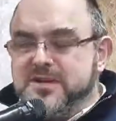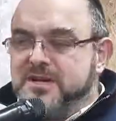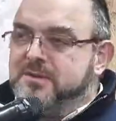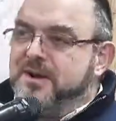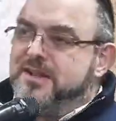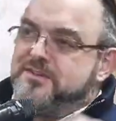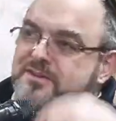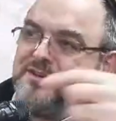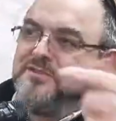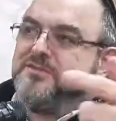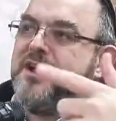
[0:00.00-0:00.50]

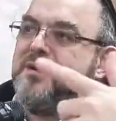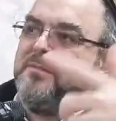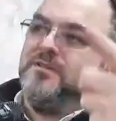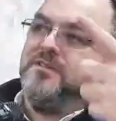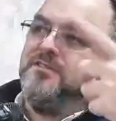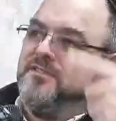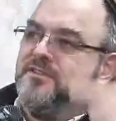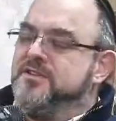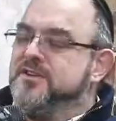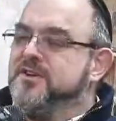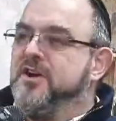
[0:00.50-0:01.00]
went to his Rebbe,
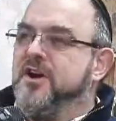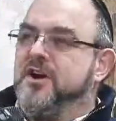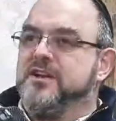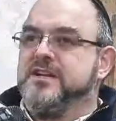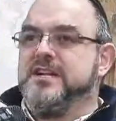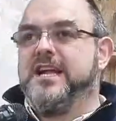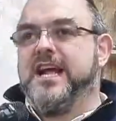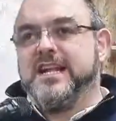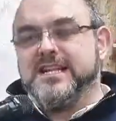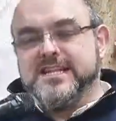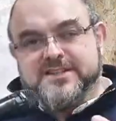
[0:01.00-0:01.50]
the Vilna Gaon,
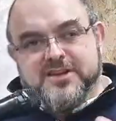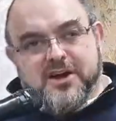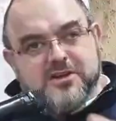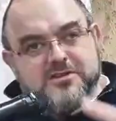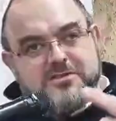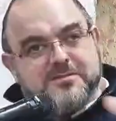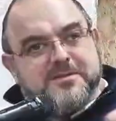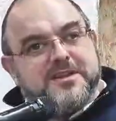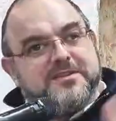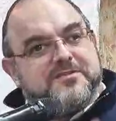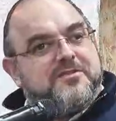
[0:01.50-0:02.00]
and he
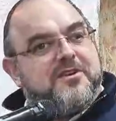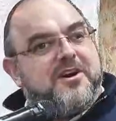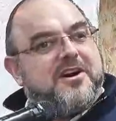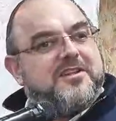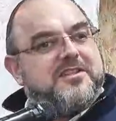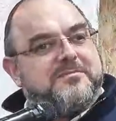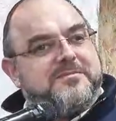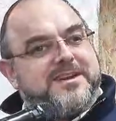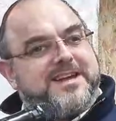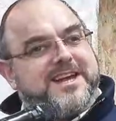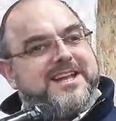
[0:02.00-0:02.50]
told him this vote
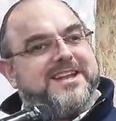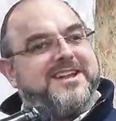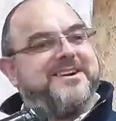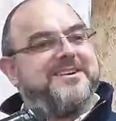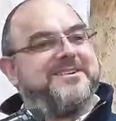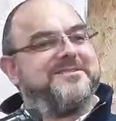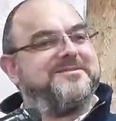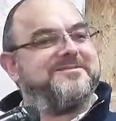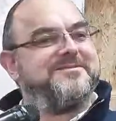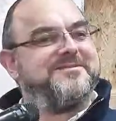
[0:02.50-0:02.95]
on the Megillah.